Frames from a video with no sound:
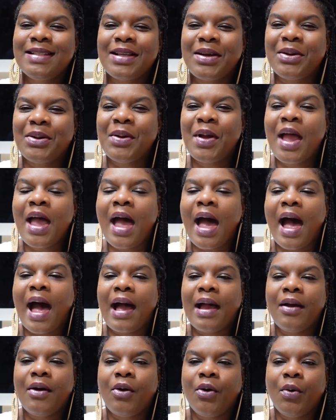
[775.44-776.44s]
So
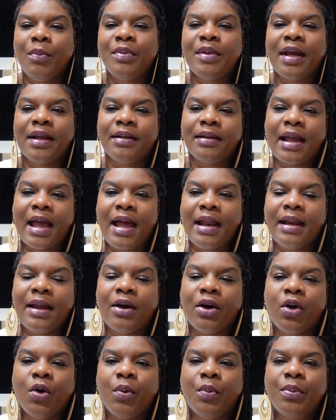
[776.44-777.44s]
I hope that
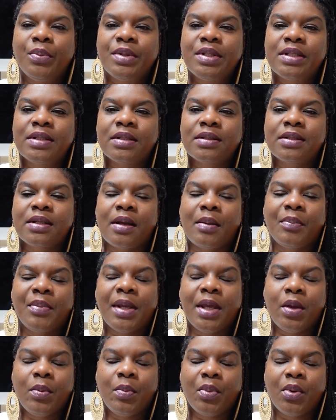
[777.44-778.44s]
helps some
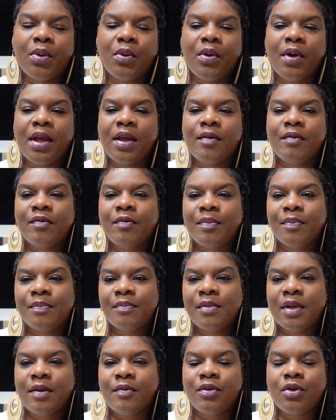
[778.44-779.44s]
people.
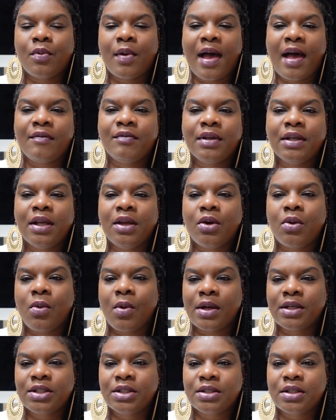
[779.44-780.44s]
If you have any
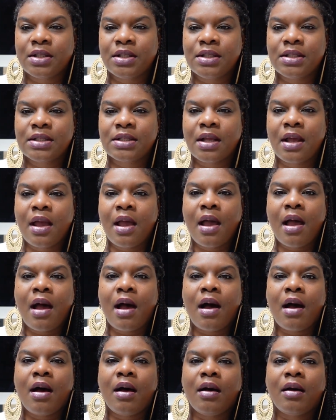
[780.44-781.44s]
questions
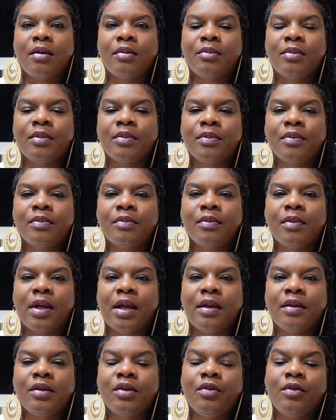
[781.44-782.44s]

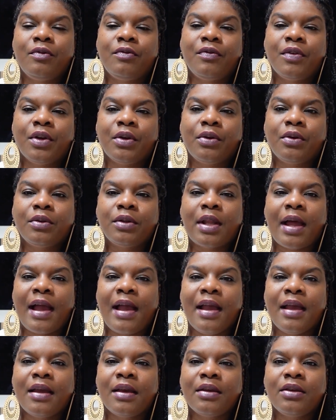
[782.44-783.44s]
and you feel
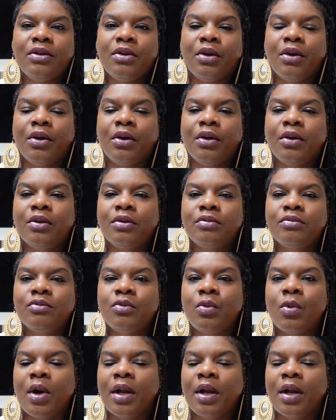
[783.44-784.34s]
like you're